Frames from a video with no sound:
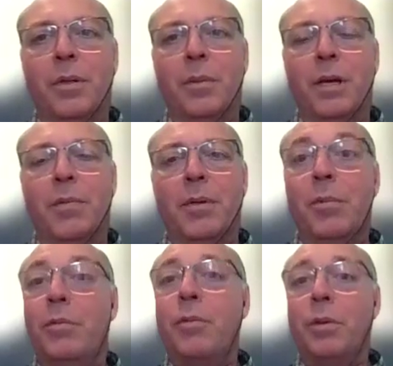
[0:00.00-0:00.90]
baby,
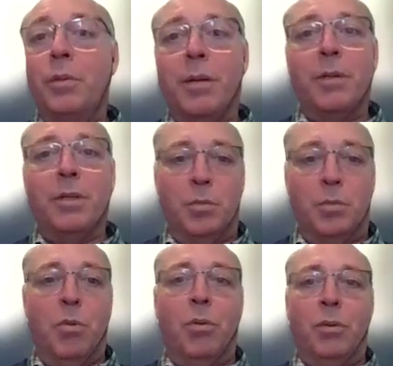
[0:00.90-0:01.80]
before the baby is
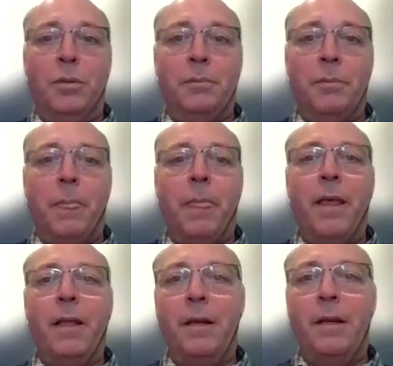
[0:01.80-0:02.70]
born,
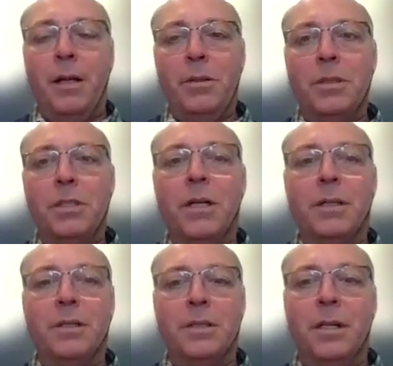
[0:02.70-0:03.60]
and an
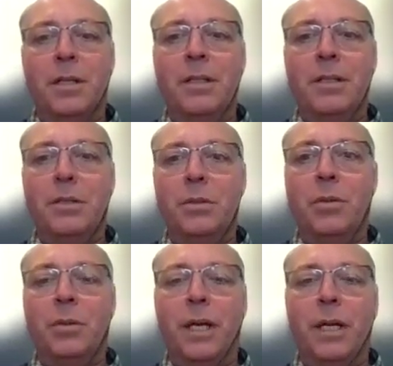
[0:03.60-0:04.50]
ultrasound is done, a
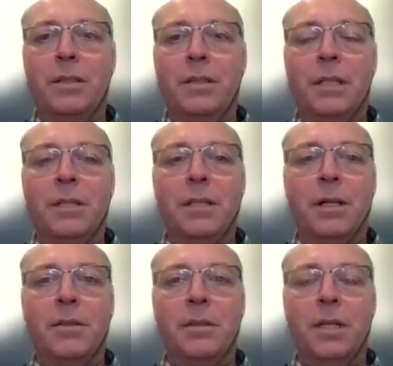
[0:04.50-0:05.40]
so-called antenatal
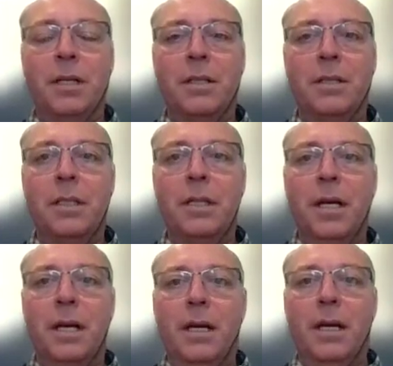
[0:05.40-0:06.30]
ultrasound,
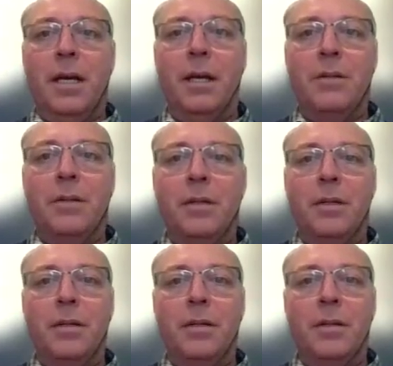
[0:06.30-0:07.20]
and
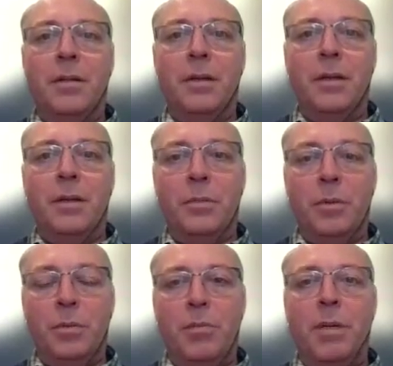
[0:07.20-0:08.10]
it
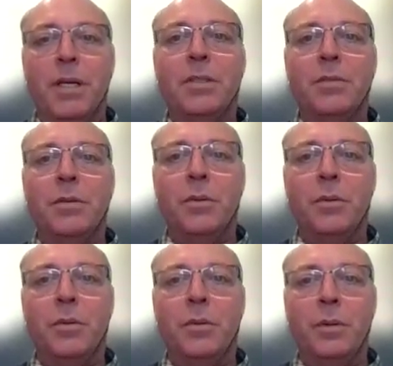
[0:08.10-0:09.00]
would be best
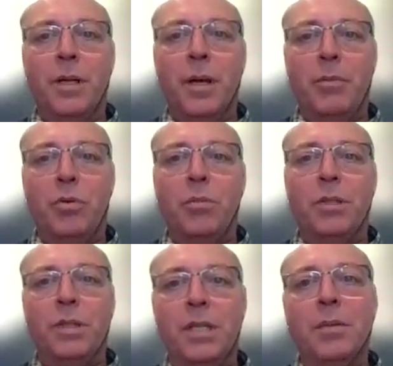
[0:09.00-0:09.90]
for them to be
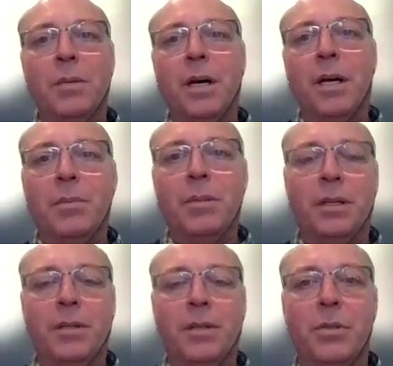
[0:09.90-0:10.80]
seen by a
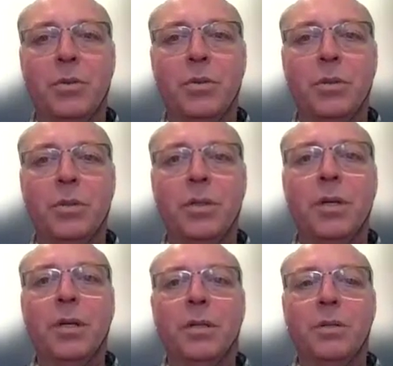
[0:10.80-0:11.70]
pediatric surgeon
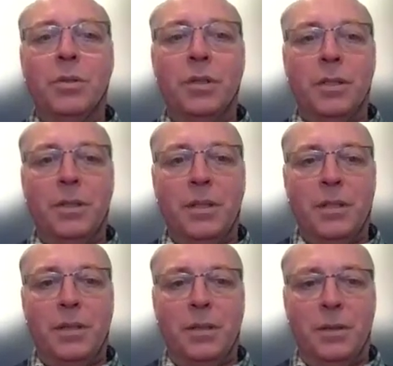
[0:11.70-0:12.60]
so that
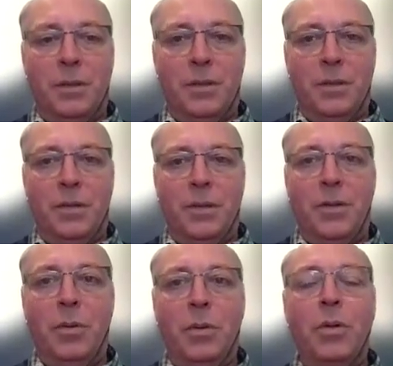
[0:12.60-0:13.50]
the
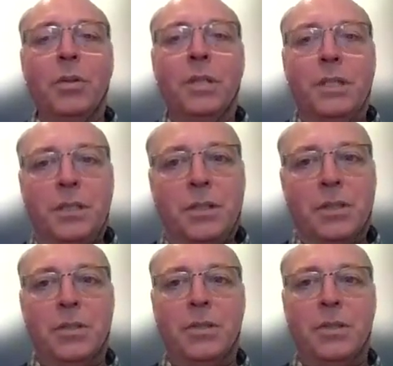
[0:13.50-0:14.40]
whole condition
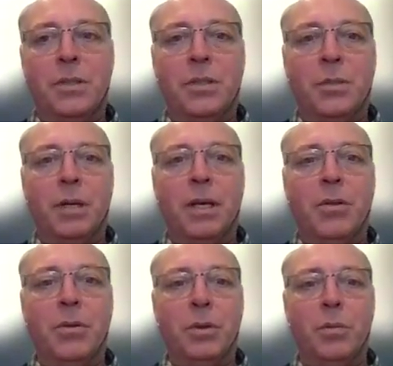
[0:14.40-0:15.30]
is explained to the